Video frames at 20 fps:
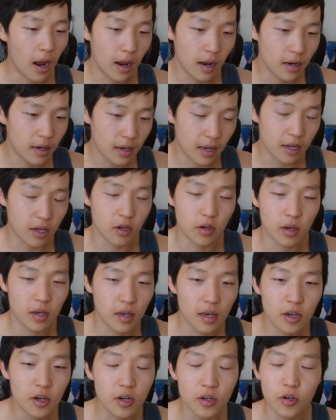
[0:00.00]
like,
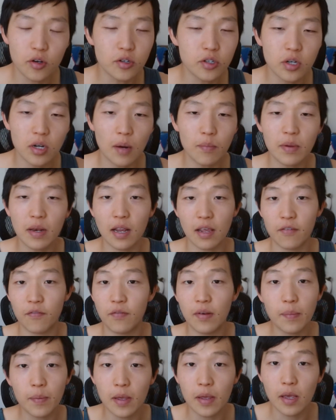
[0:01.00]
you should not be like
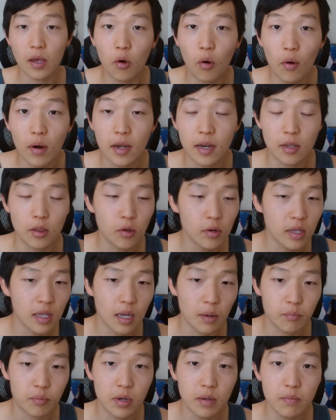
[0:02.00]
flipping a coin and
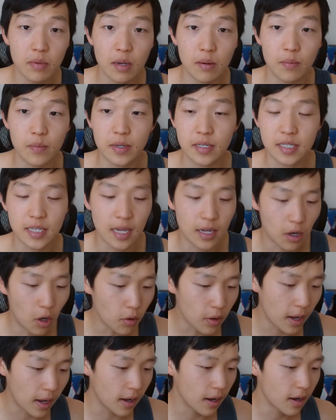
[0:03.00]
looking at premium and saying,
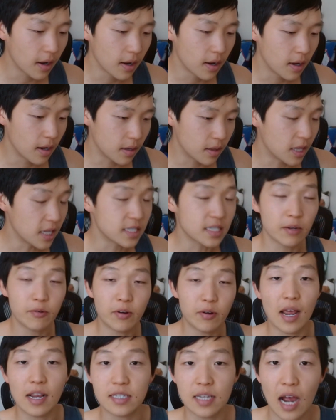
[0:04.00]
okay, this
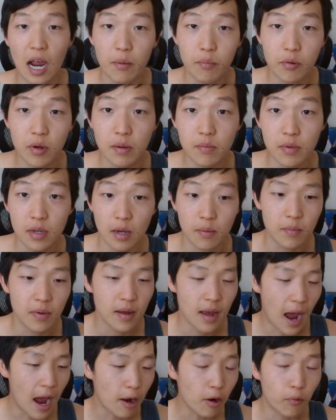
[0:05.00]
one has high premium.
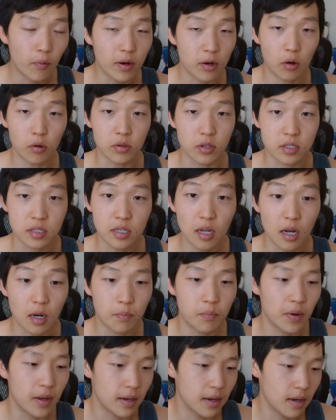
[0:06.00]
I don't want to hold the stock,
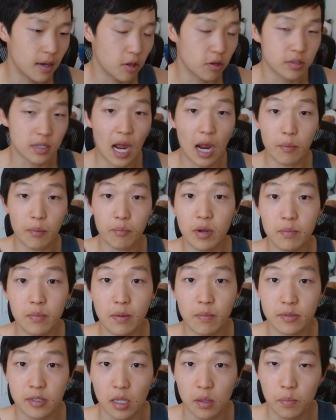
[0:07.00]
but there's high
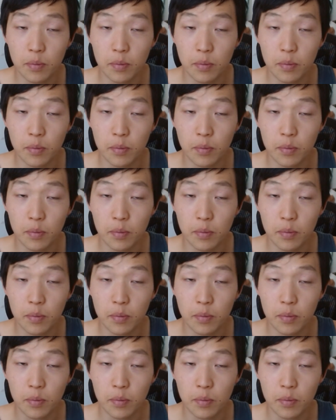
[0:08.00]
premiums on